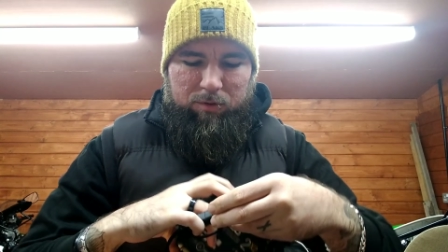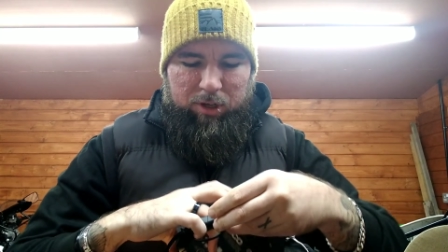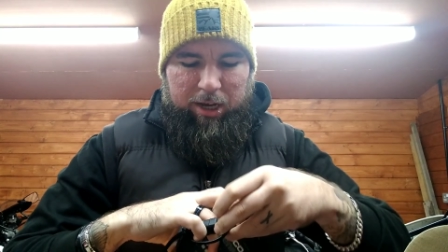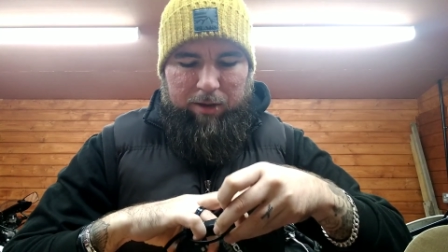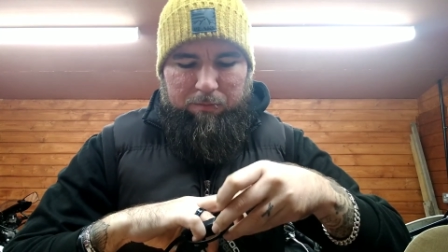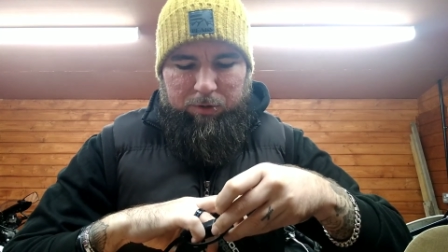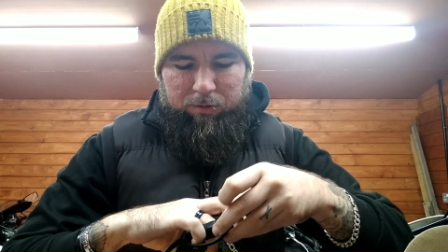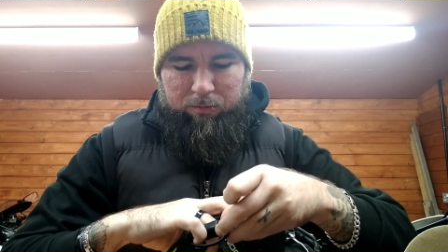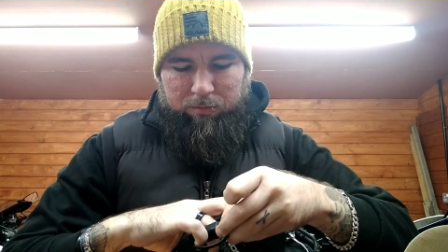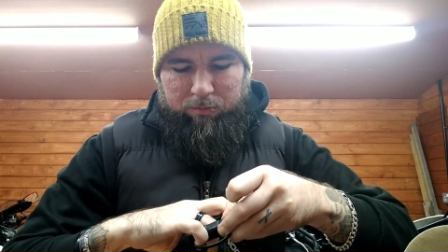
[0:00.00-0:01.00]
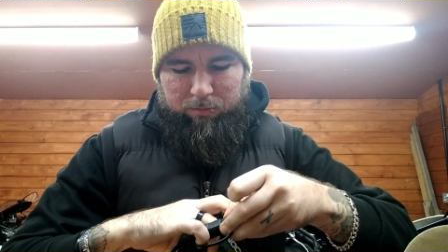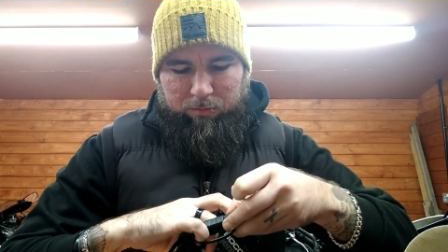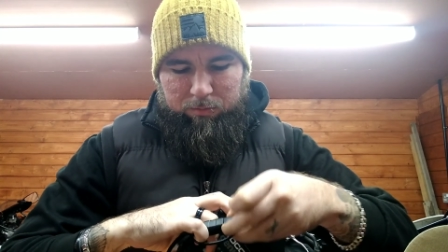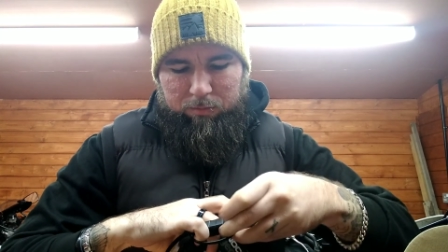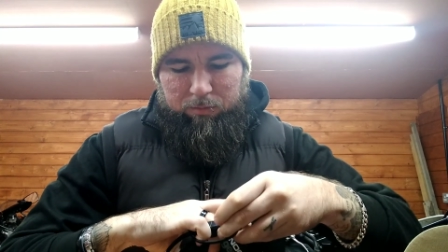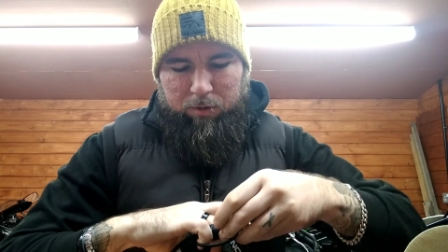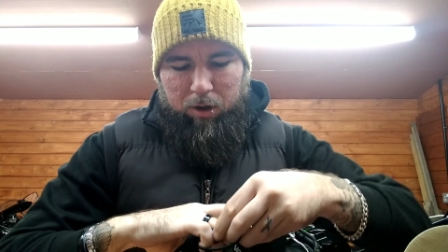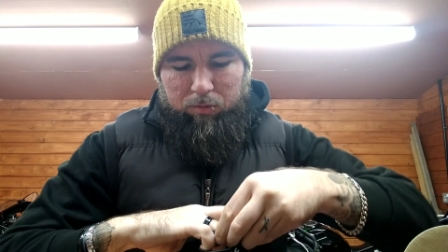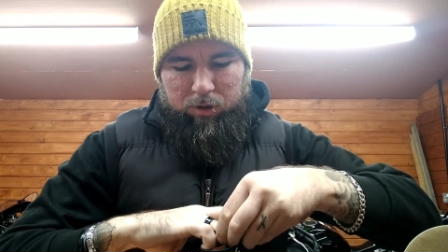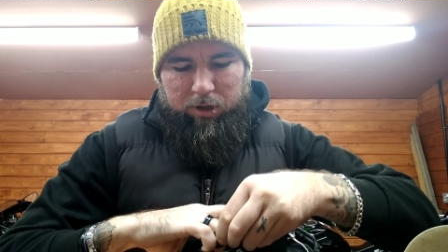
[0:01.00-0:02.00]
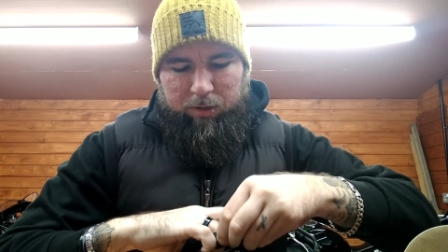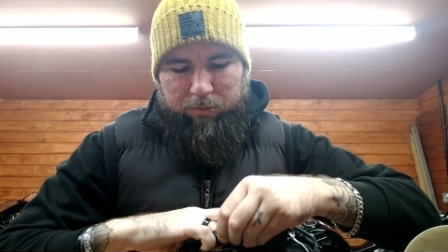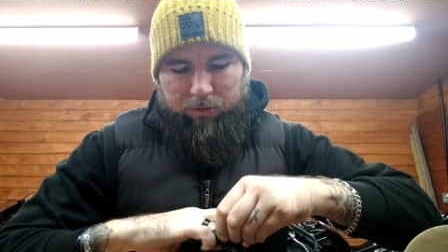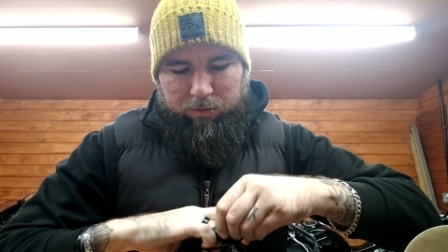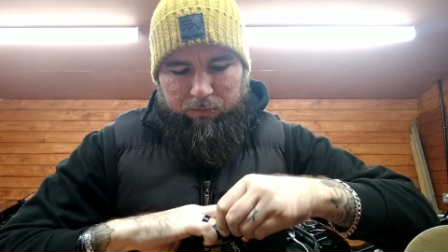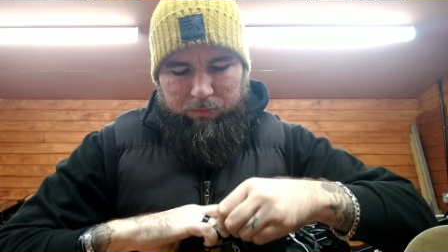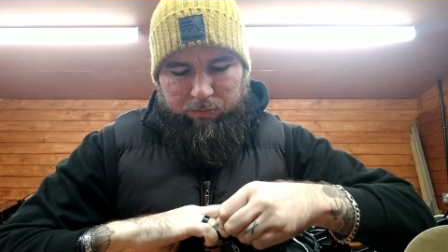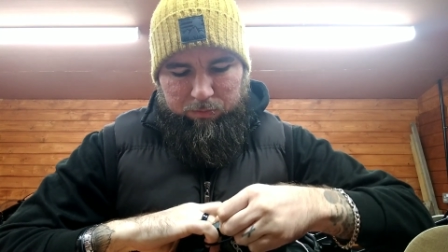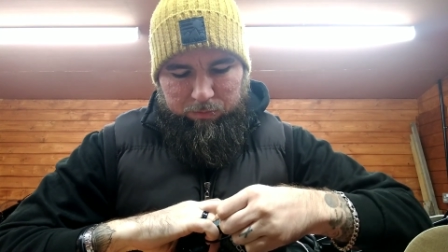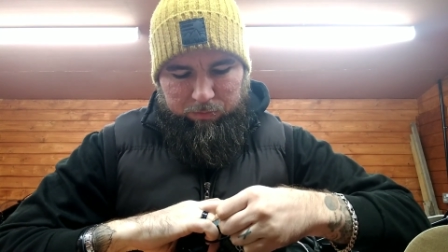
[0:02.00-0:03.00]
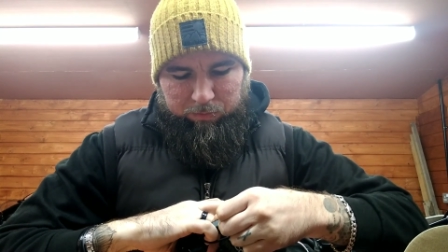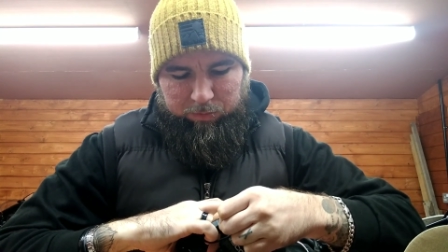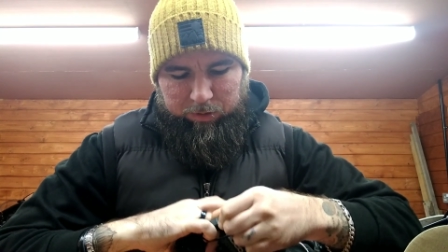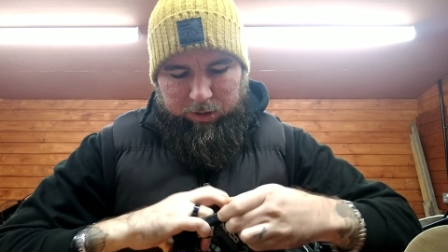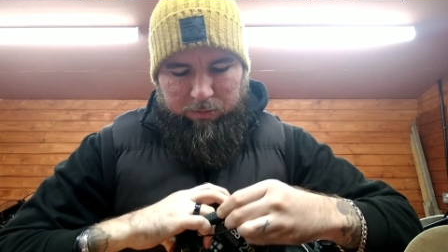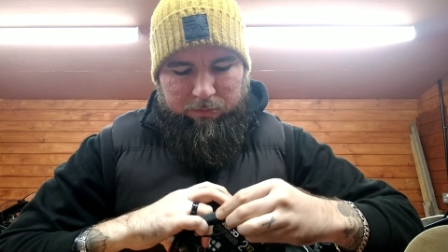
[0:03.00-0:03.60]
It's caps. Oh, it's clicked on the thing.